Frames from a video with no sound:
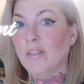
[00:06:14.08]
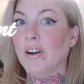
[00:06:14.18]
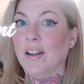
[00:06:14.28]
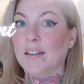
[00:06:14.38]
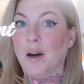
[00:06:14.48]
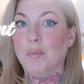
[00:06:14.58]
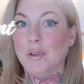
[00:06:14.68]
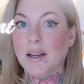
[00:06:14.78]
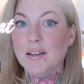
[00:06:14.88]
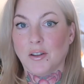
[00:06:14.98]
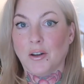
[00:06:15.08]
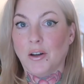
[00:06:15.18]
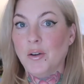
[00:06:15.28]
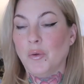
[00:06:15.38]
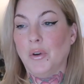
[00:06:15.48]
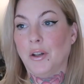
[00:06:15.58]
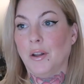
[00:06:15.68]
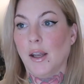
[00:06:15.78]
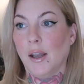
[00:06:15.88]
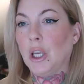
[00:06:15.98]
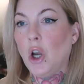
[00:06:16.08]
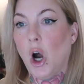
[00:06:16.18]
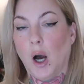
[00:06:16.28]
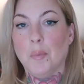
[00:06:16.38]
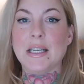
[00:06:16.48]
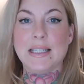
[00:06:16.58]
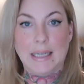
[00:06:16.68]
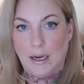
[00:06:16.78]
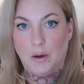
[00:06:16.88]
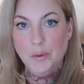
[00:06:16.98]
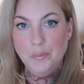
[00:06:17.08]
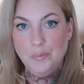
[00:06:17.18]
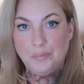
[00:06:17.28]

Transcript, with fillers: I felt like that blazer really calmed it down.